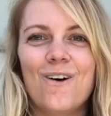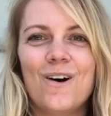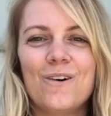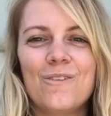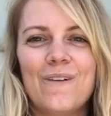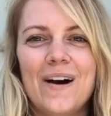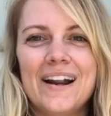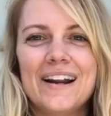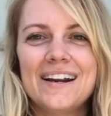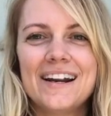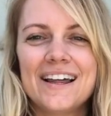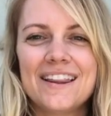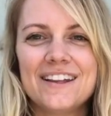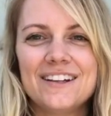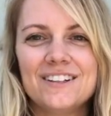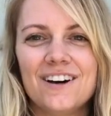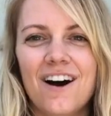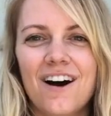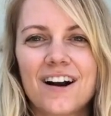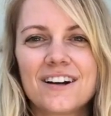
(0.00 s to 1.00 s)
When the
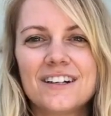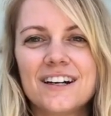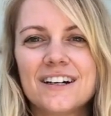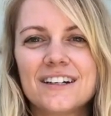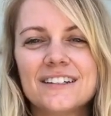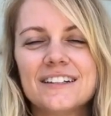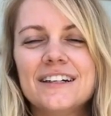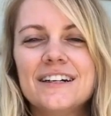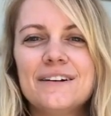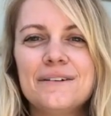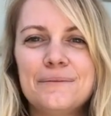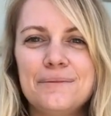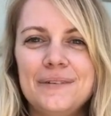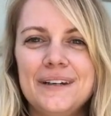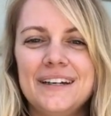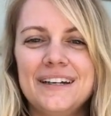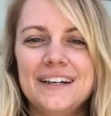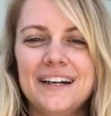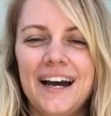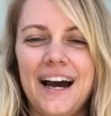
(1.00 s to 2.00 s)
doctor cleared
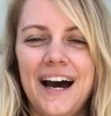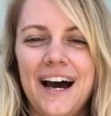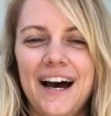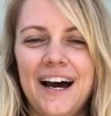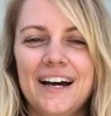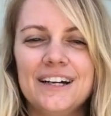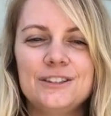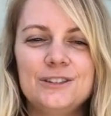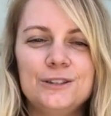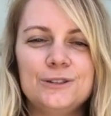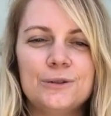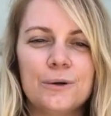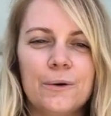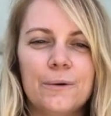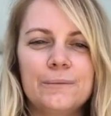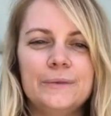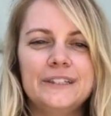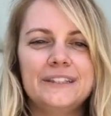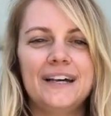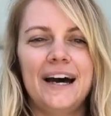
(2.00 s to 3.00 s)
me, she
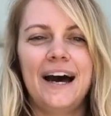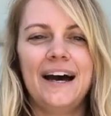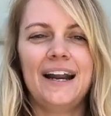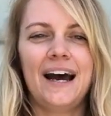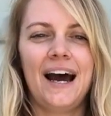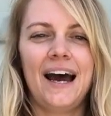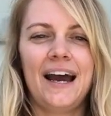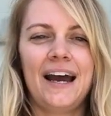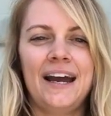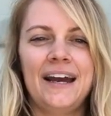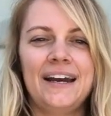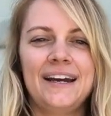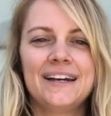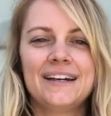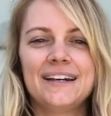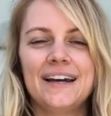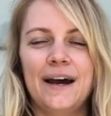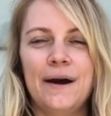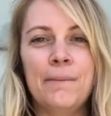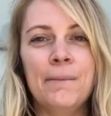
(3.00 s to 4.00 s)
told me that I
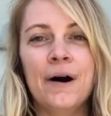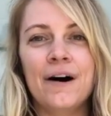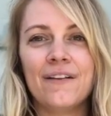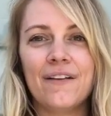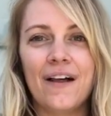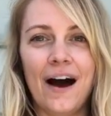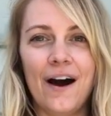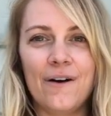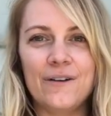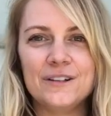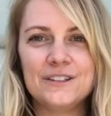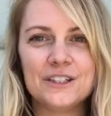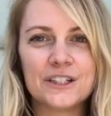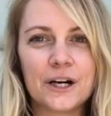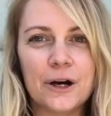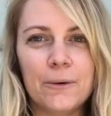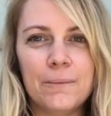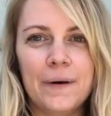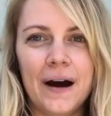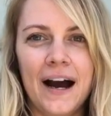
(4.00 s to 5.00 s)
am allowed to
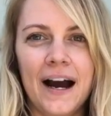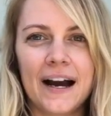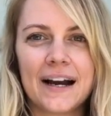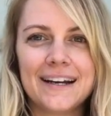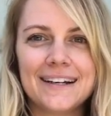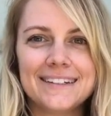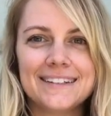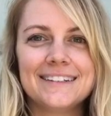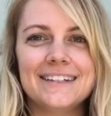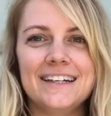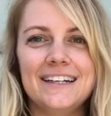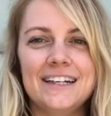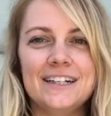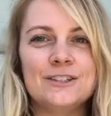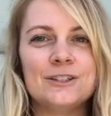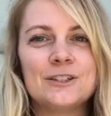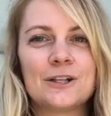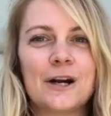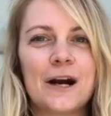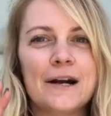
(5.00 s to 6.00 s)
go back and
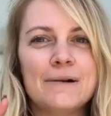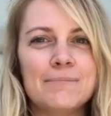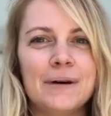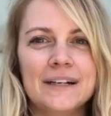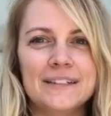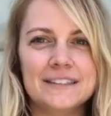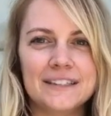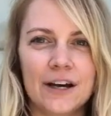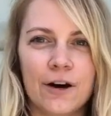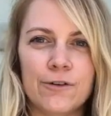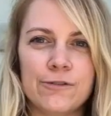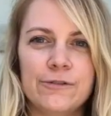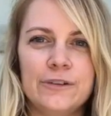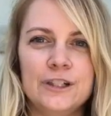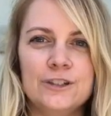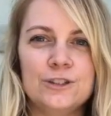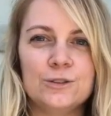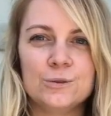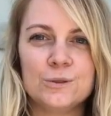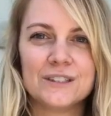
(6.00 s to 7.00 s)
integrate myself
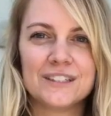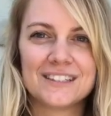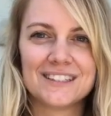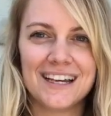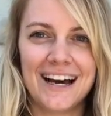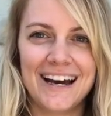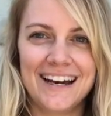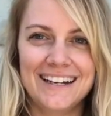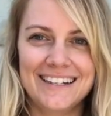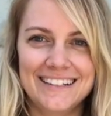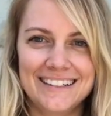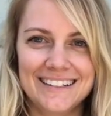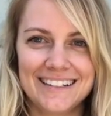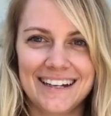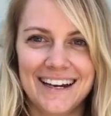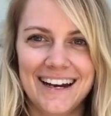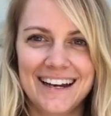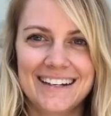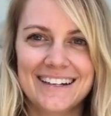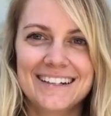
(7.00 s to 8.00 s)
into society
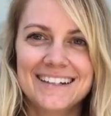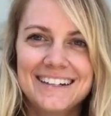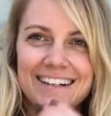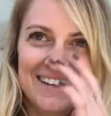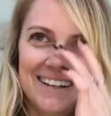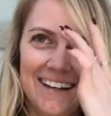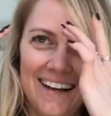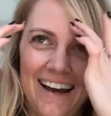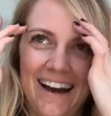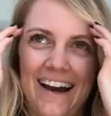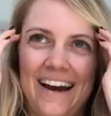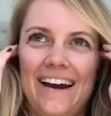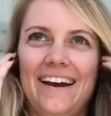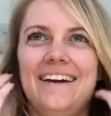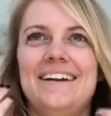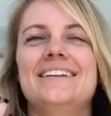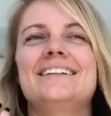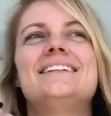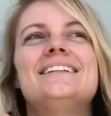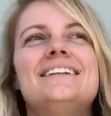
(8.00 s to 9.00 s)
again,
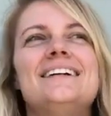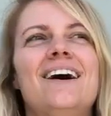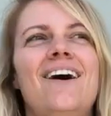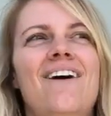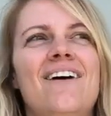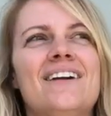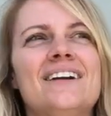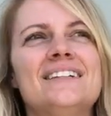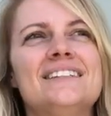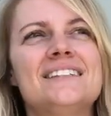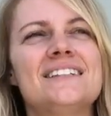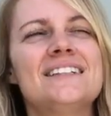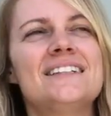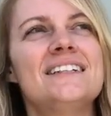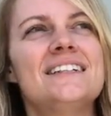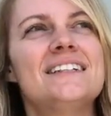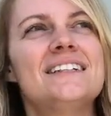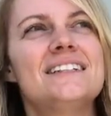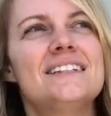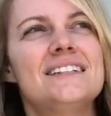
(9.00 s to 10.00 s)
and
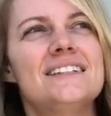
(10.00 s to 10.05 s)
honestly,